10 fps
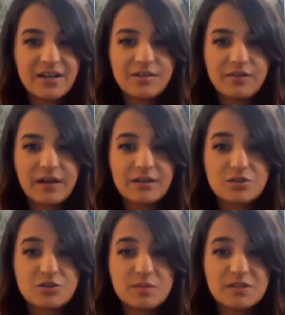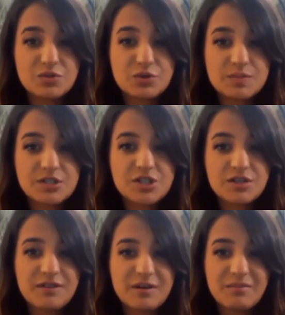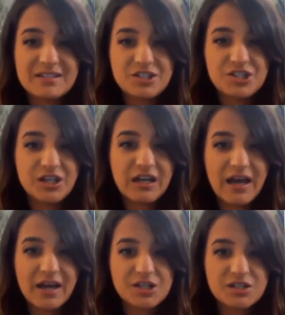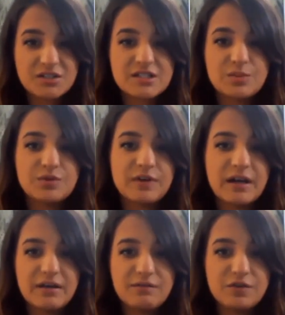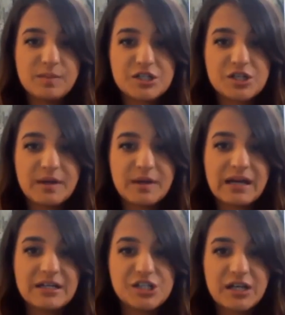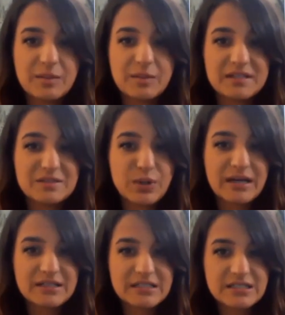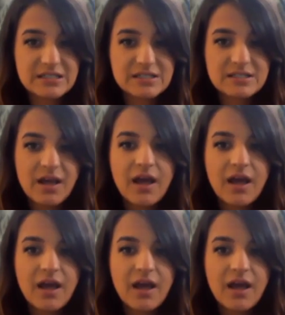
and violent extremist groups shift their messaging and actions to provide information about hygienic best practices